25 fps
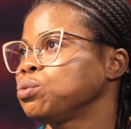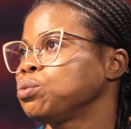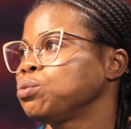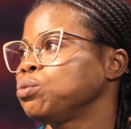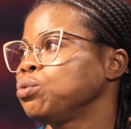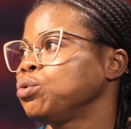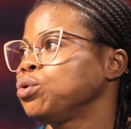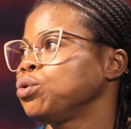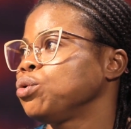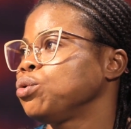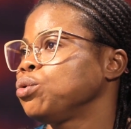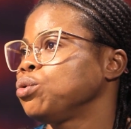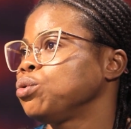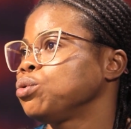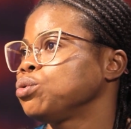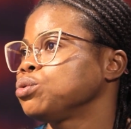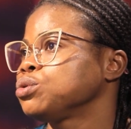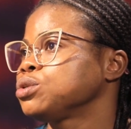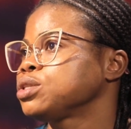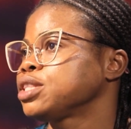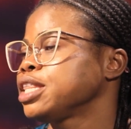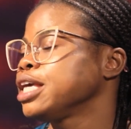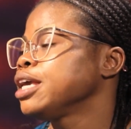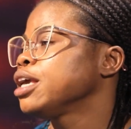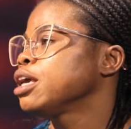we'll
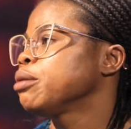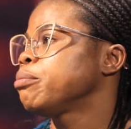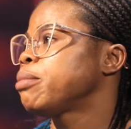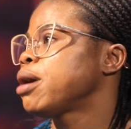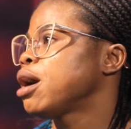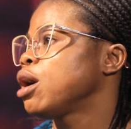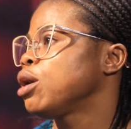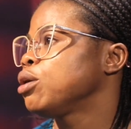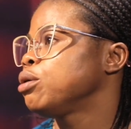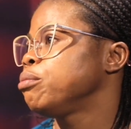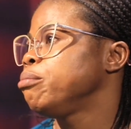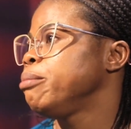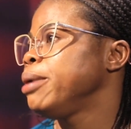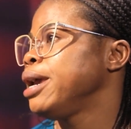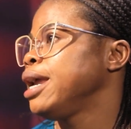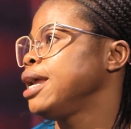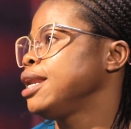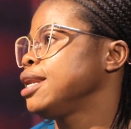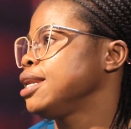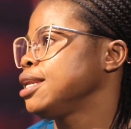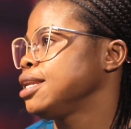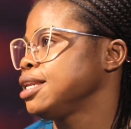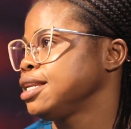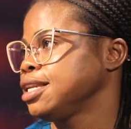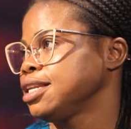think about
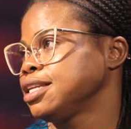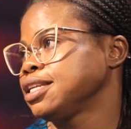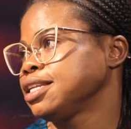men.